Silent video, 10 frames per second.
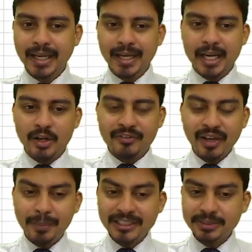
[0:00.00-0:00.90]
Now, if I
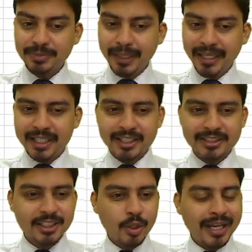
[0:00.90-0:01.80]
place my cursor
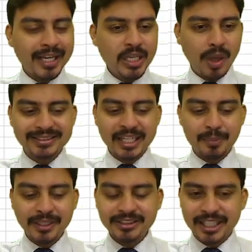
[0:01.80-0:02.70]
on any one cell and
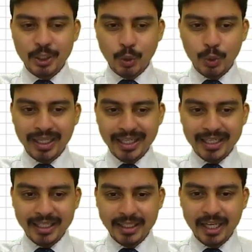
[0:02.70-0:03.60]
press Ctrl
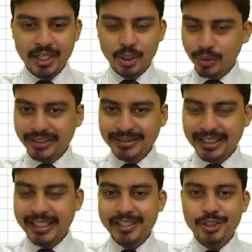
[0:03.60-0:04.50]
A, notice
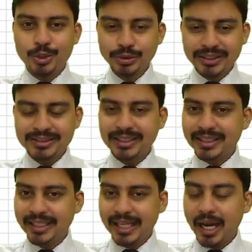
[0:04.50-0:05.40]
it chooses the
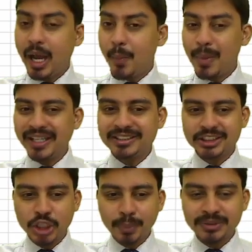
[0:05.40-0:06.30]
data, but it
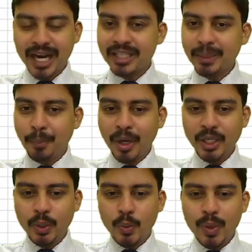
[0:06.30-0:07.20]
stops at the point
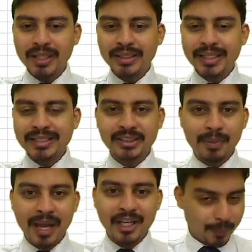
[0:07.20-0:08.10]
where there is a
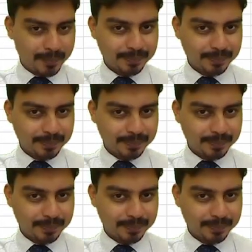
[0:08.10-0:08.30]
blank row.